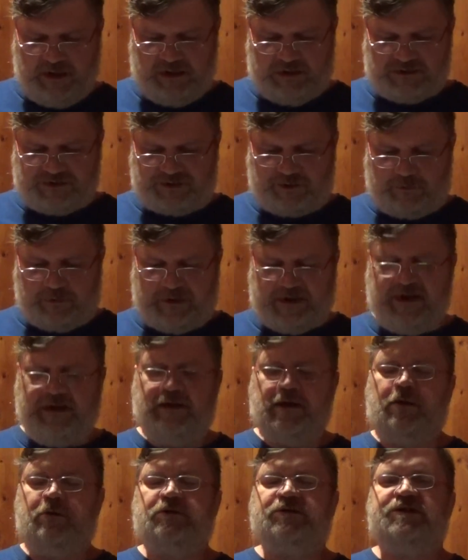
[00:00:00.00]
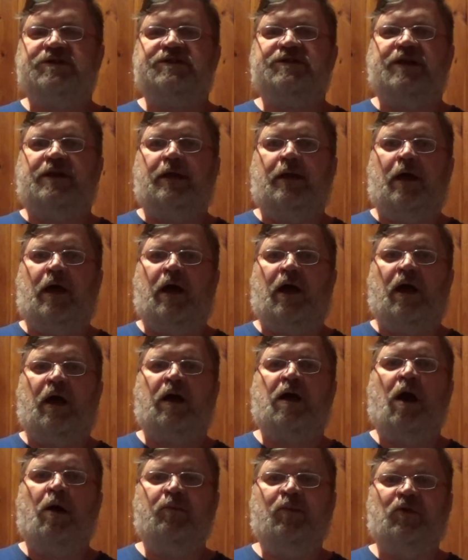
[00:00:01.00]
So he uses it a
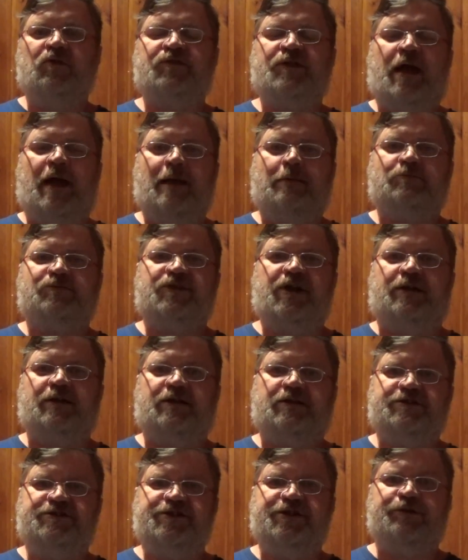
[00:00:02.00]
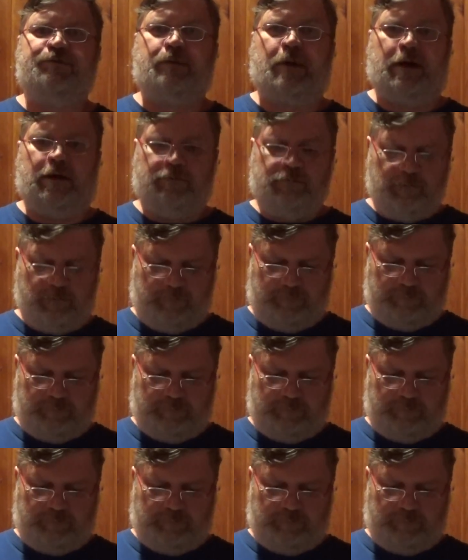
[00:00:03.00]
couple times on Adira.